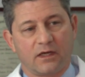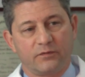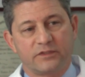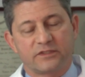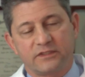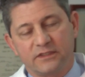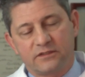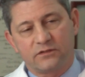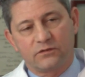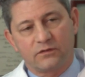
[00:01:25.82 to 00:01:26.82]
We just
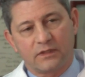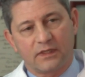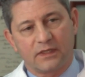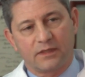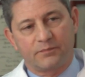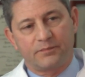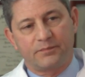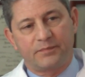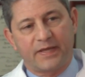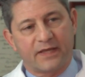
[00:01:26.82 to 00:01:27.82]
need to
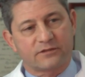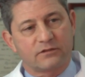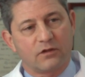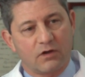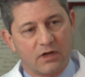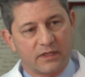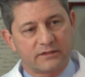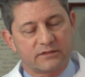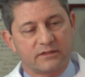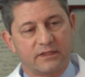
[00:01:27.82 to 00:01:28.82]
pass
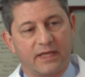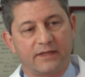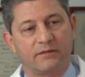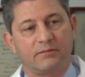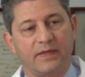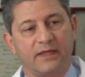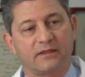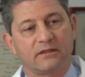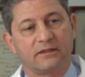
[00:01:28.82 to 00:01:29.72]
laws that make